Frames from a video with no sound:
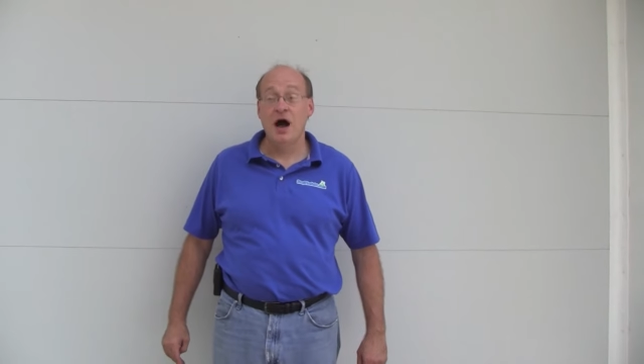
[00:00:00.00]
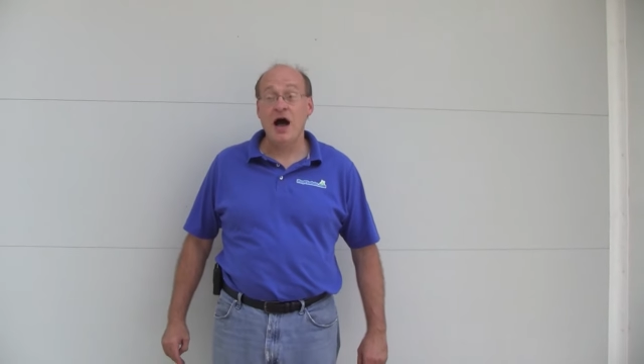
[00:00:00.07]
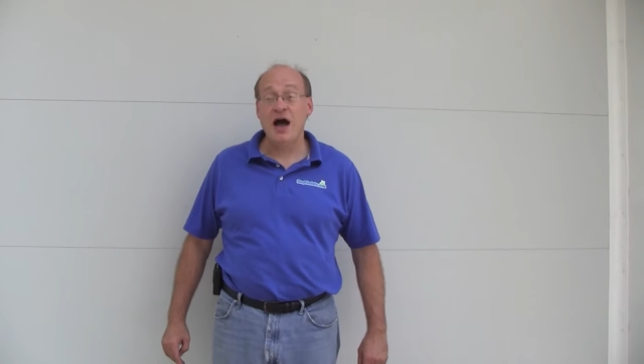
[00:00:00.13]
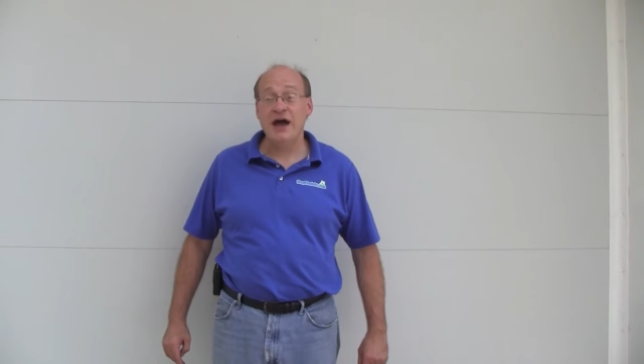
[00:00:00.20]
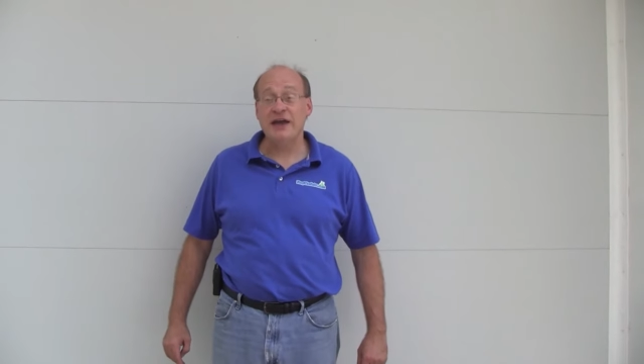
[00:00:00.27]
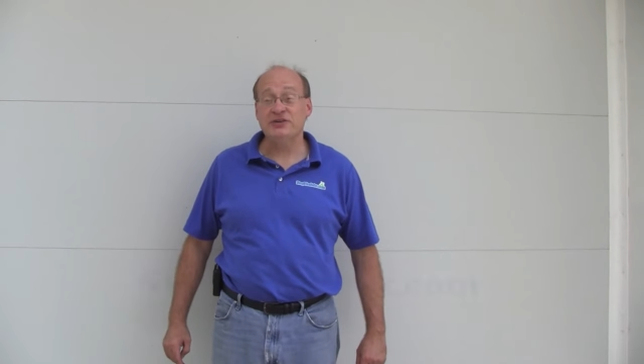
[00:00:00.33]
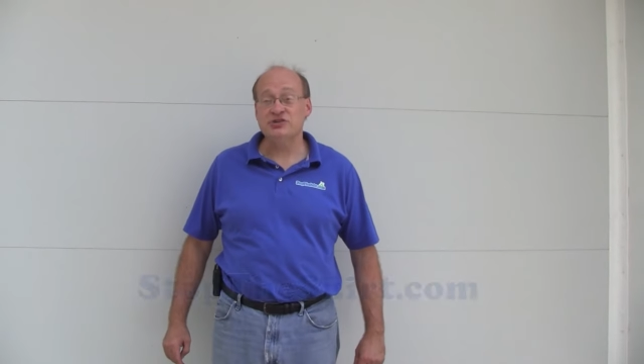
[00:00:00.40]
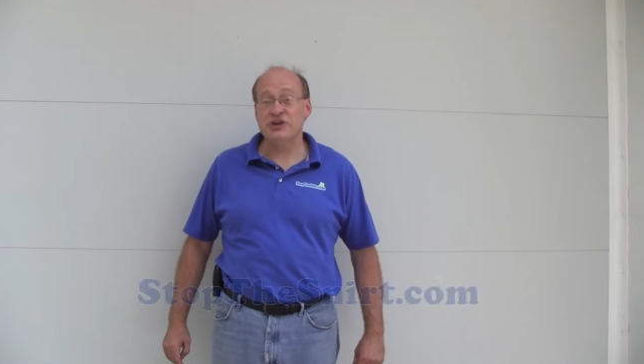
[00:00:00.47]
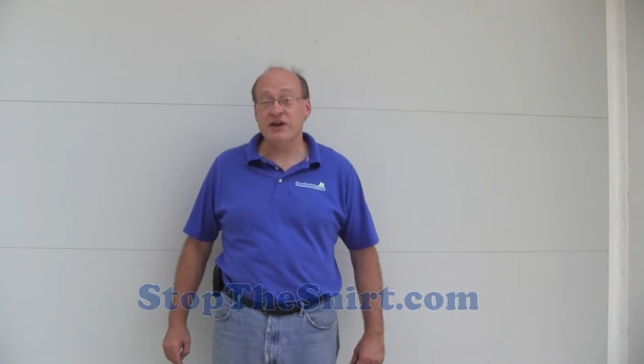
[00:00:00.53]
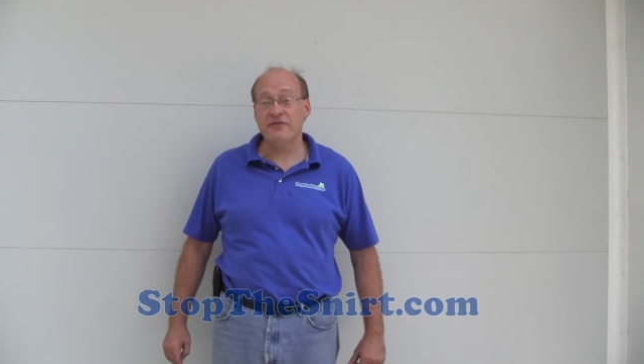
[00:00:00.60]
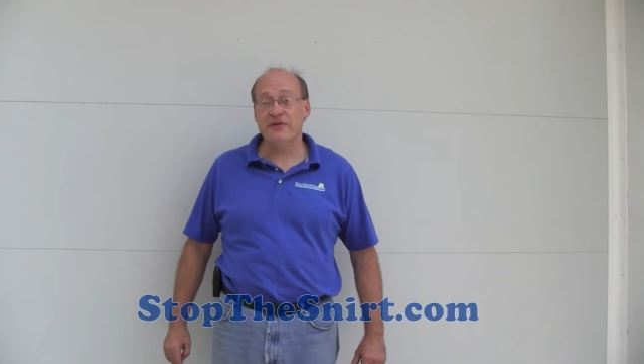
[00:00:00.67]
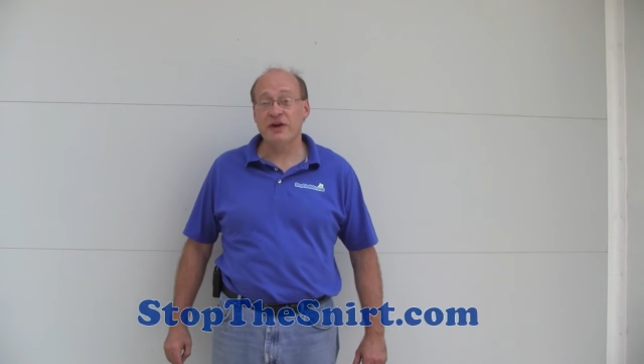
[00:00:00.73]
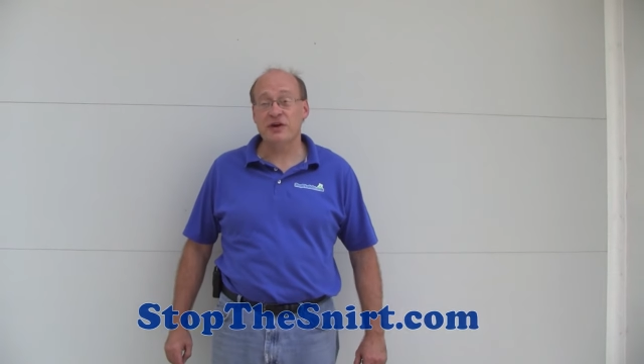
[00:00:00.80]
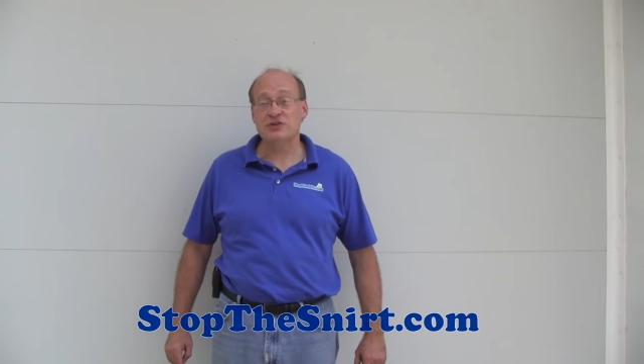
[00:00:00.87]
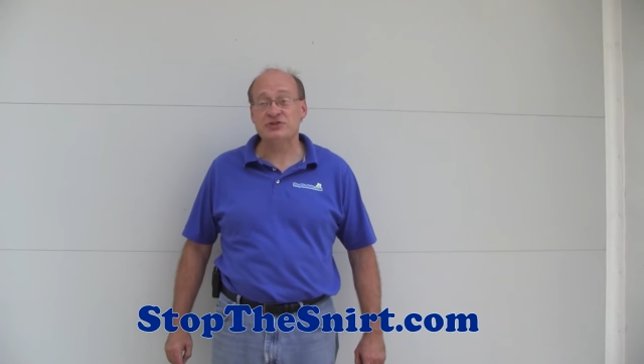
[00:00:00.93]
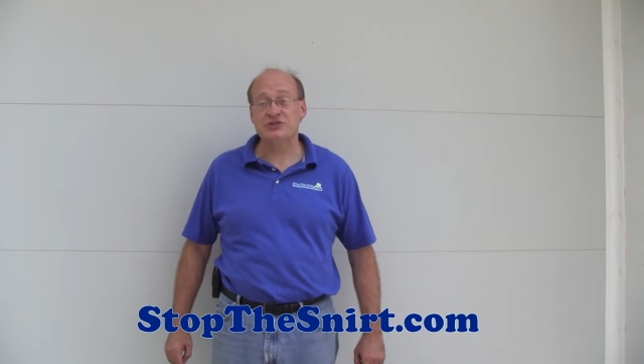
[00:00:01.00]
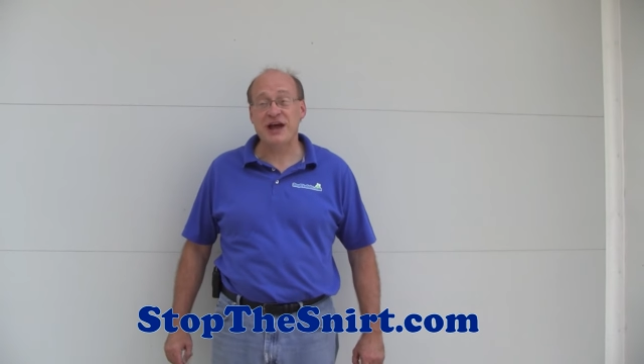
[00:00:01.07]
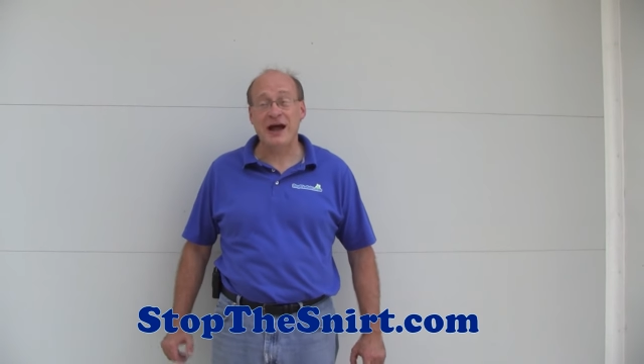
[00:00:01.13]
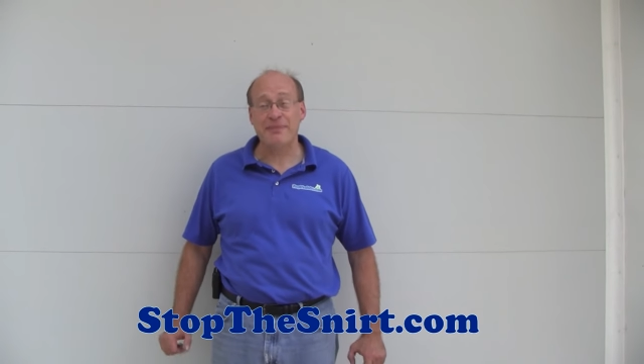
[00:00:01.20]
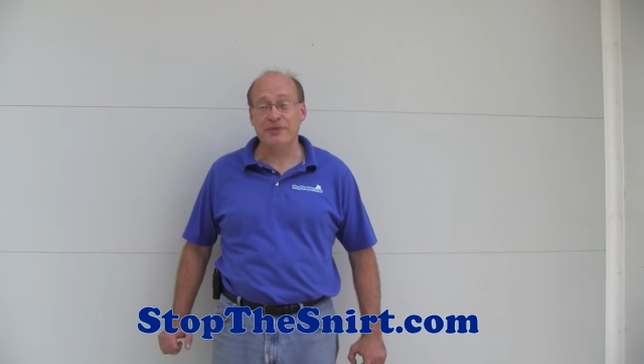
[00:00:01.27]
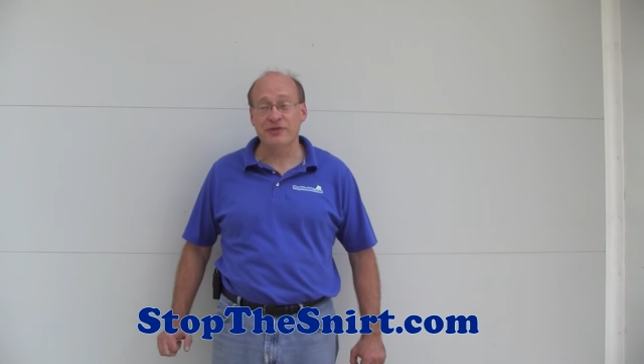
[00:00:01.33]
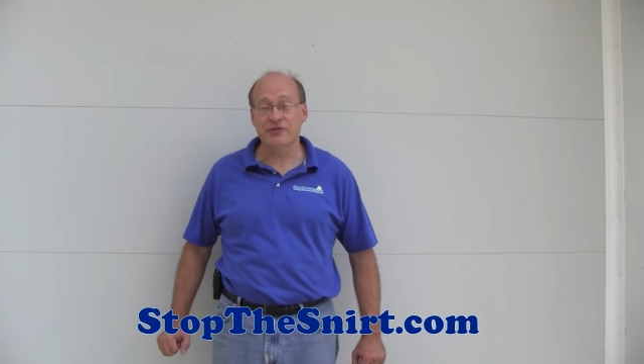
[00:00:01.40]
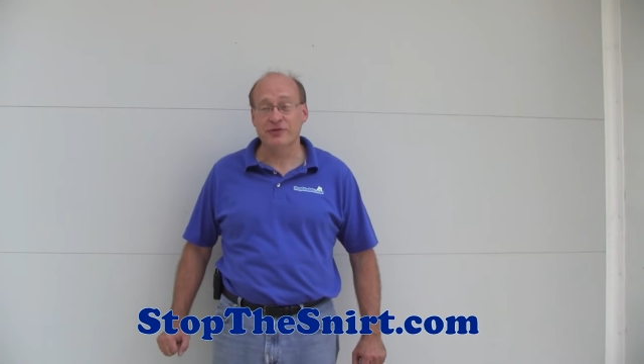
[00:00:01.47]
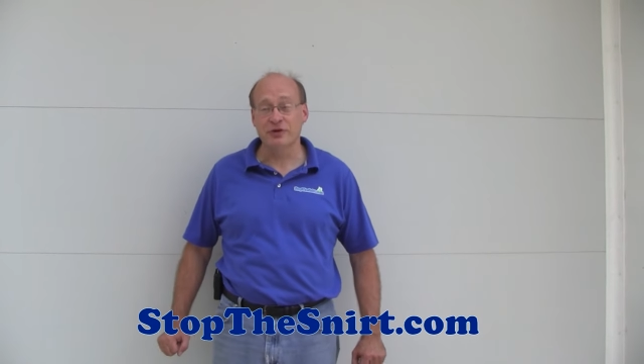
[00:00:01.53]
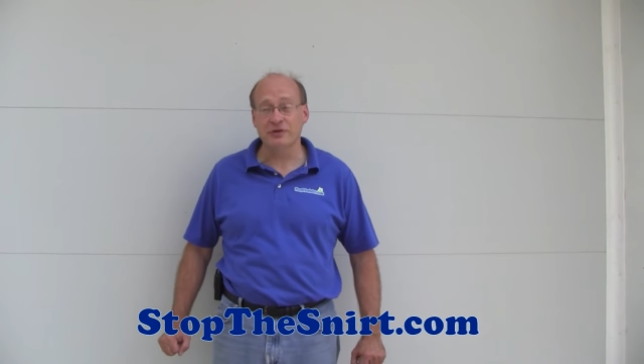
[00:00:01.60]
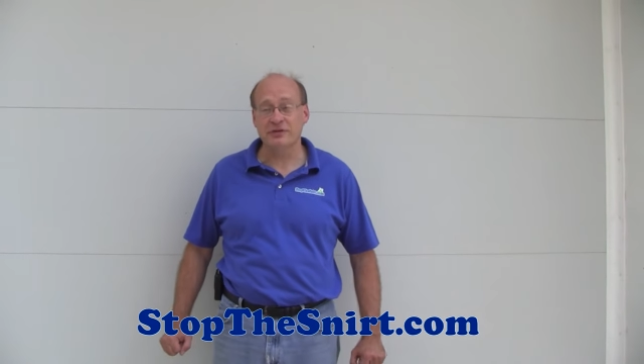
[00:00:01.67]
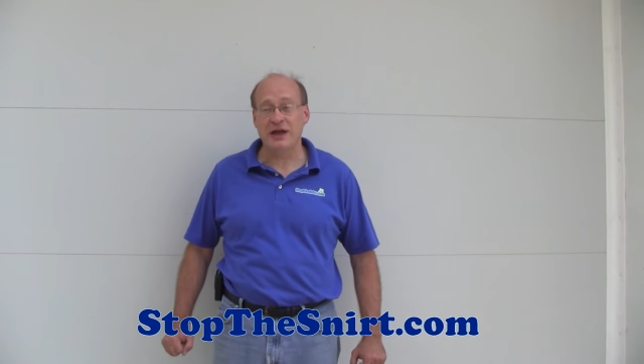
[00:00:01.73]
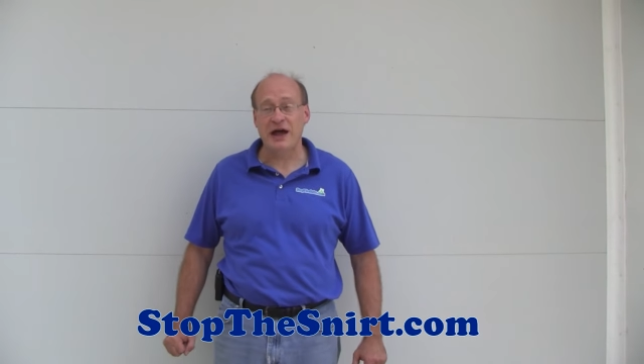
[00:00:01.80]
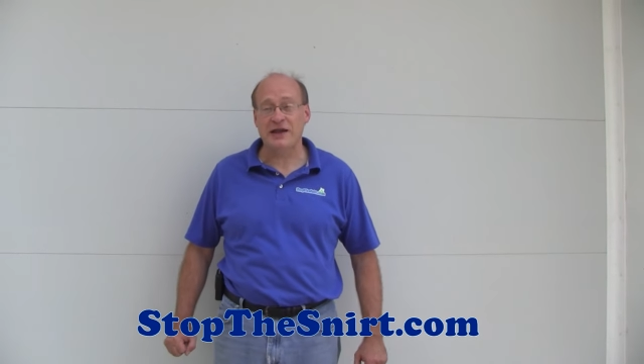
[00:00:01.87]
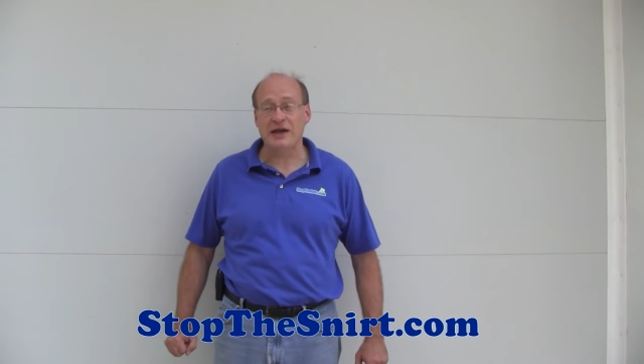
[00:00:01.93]
Hi, Jeff here,
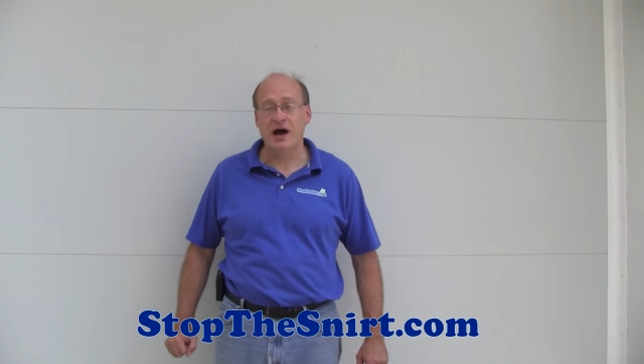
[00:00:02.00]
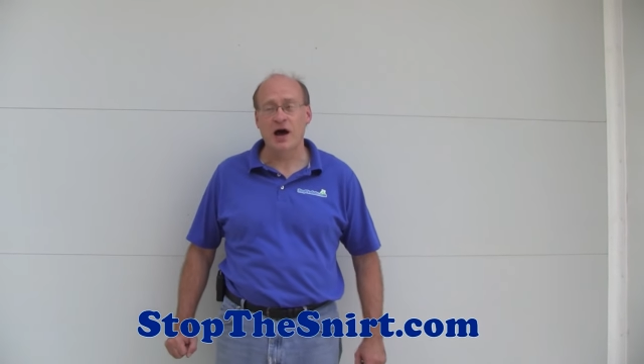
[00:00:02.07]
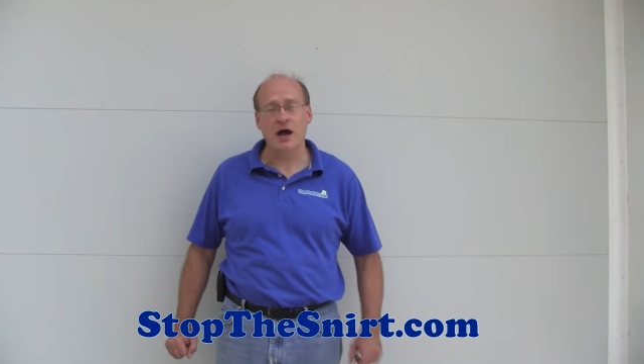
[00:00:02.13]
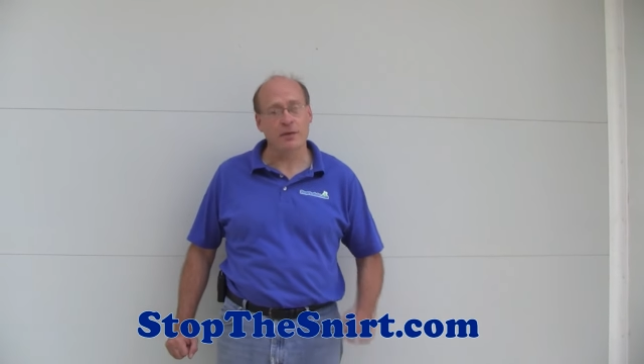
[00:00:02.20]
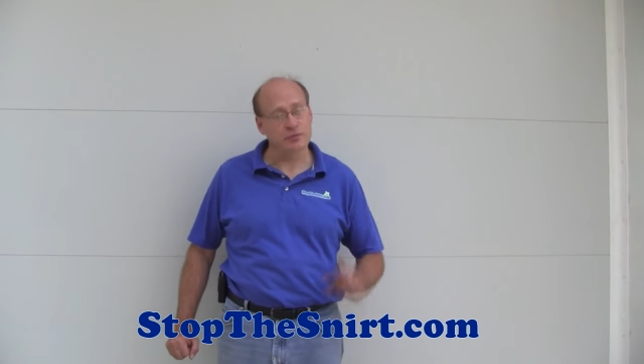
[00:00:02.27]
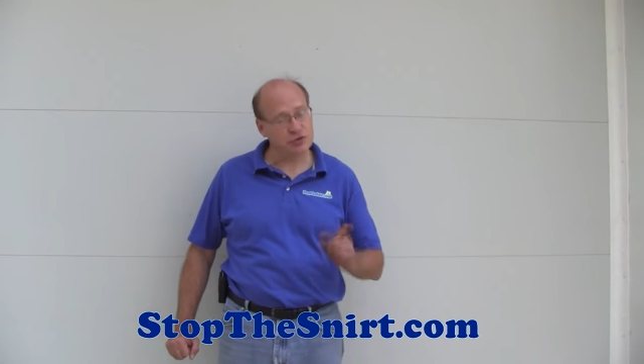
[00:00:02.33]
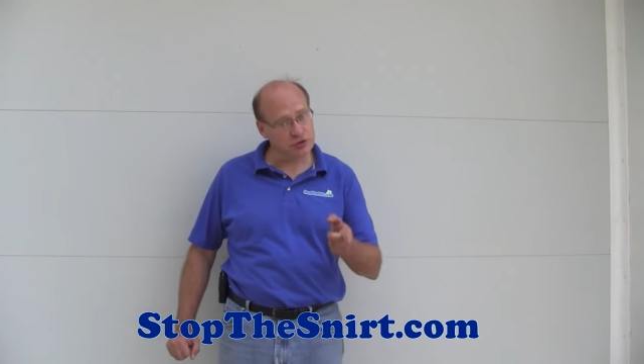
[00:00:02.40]
Stopthesnirt.com.